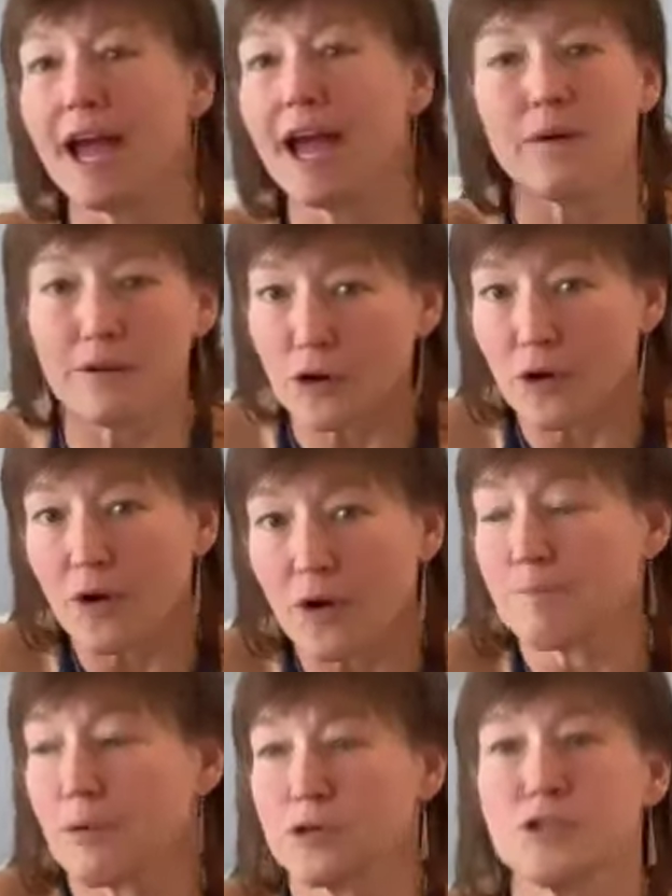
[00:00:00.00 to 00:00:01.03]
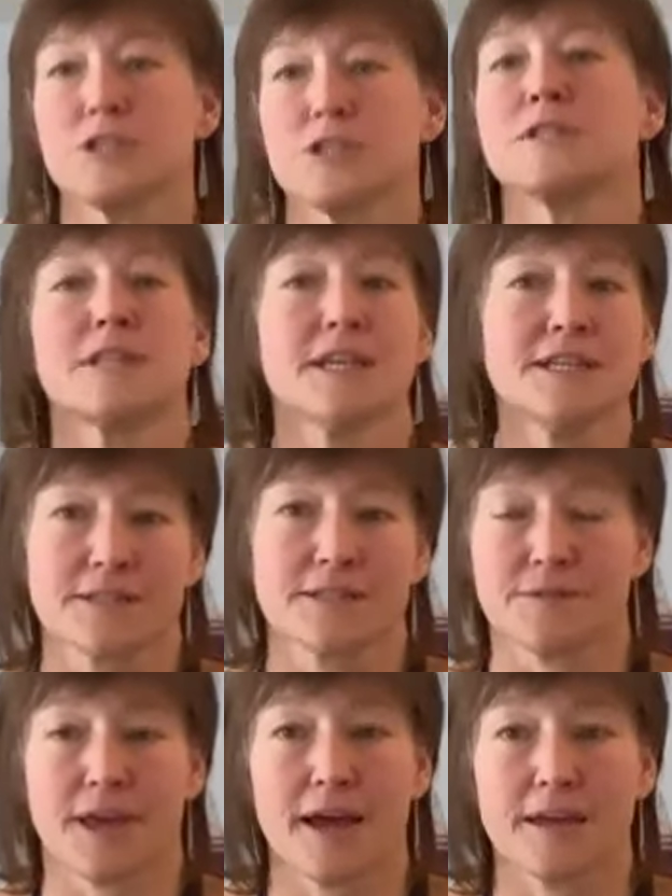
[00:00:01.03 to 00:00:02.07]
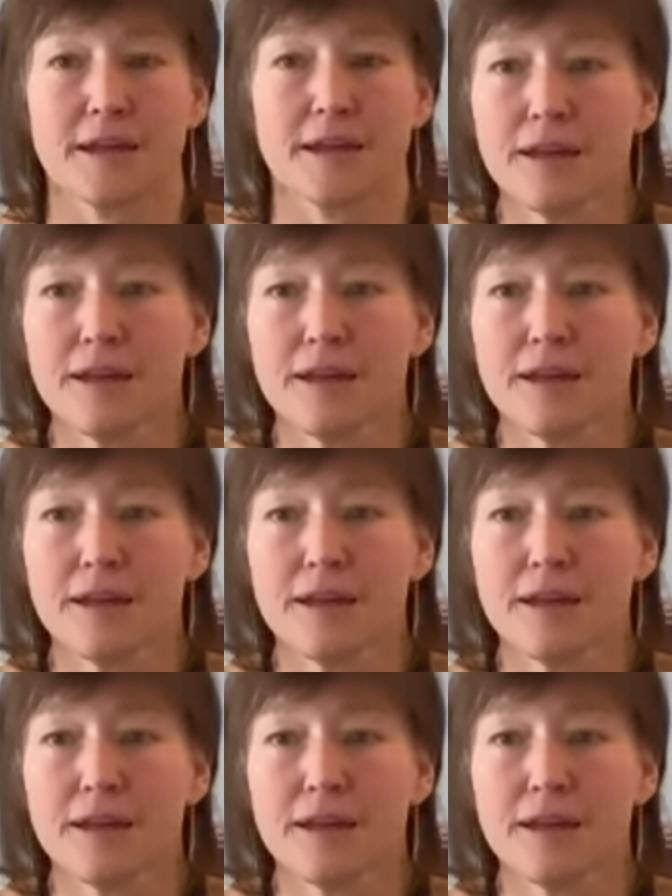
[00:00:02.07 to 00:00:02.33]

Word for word: However, a person thinks of that.